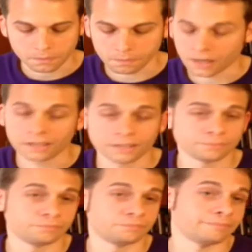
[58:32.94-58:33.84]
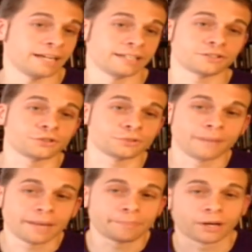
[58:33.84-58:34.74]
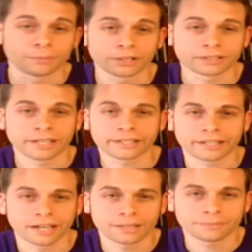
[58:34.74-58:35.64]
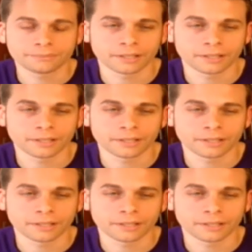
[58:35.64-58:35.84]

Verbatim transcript: I guess just mypalmark.com.